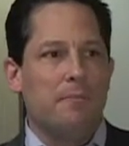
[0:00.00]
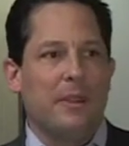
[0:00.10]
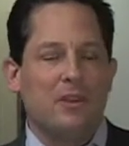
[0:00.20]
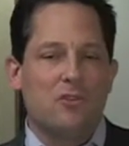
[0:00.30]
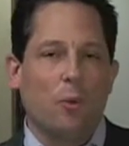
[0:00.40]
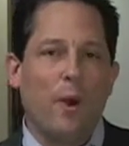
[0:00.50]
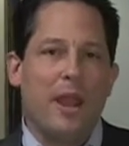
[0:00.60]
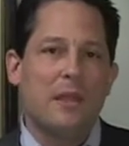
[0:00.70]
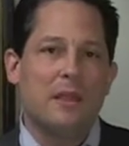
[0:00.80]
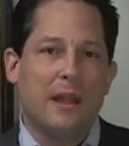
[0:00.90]
Because the
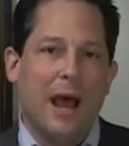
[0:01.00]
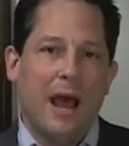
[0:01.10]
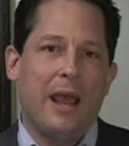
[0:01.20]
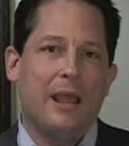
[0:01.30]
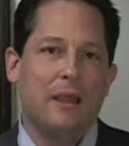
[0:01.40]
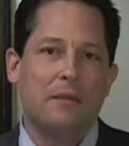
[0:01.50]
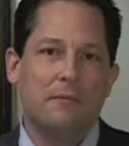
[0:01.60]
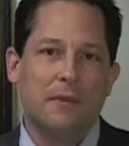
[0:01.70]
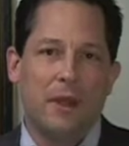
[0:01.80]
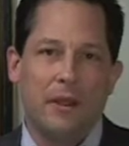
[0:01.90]
way that I
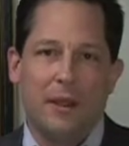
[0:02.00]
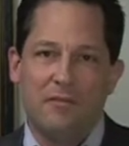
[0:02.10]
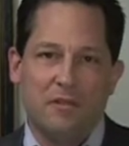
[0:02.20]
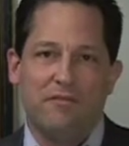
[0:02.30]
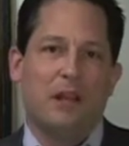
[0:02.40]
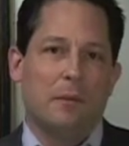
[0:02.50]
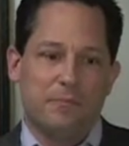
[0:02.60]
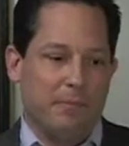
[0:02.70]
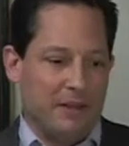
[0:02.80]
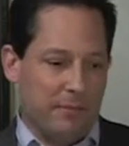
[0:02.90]
have
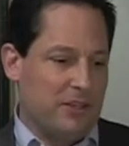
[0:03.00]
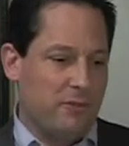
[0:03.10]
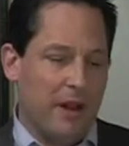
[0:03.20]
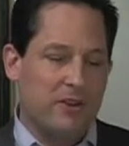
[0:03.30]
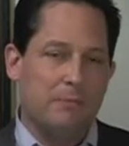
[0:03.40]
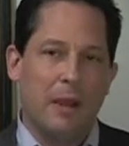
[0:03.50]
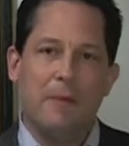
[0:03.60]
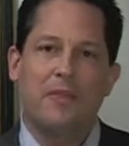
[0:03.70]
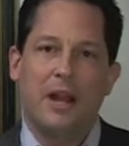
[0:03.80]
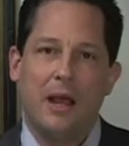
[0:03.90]
developed my strategy, my
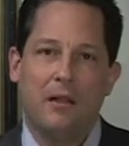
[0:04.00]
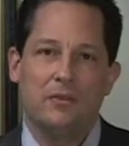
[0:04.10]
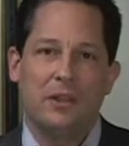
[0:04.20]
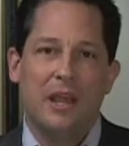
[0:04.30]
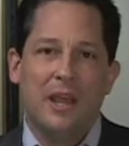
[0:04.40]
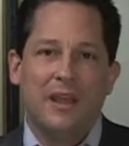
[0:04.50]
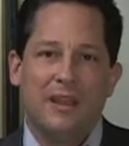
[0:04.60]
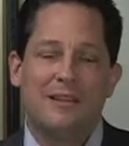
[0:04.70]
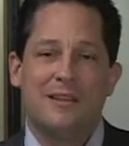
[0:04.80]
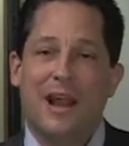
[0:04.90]
methodology,
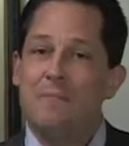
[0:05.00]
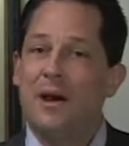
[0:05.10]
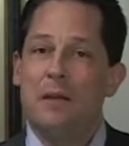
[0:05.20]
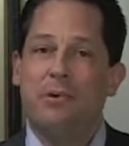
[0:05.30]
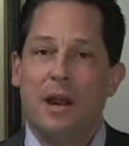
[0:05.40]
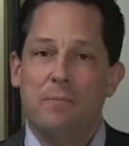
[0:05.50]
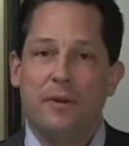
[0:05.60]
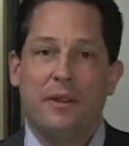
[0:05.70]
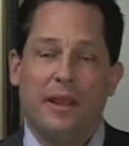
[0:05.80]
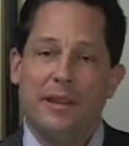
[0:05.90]
is that I buy a
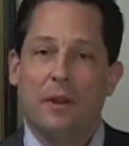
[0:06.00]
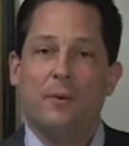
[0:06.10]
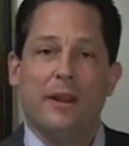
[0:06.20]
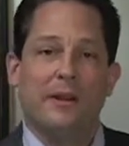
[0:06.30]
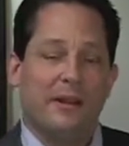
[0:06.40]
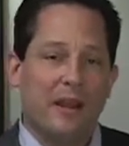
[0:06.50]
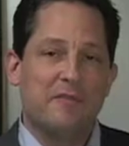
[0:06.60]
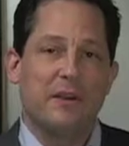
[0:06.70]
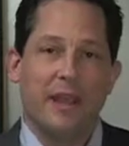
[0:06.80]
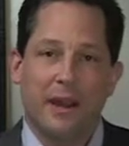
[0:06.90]
property, I get it rented, and I
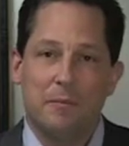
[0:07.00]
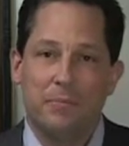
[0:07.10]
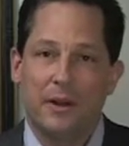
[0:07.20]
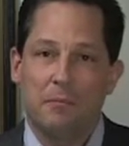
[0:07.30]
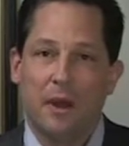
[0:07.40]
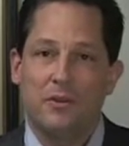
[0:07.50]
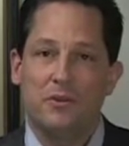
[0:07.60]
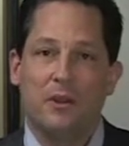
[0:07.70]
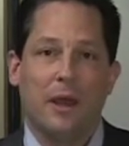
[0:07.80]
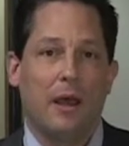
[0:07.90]
forget it pretty
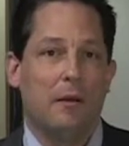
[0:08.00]
much.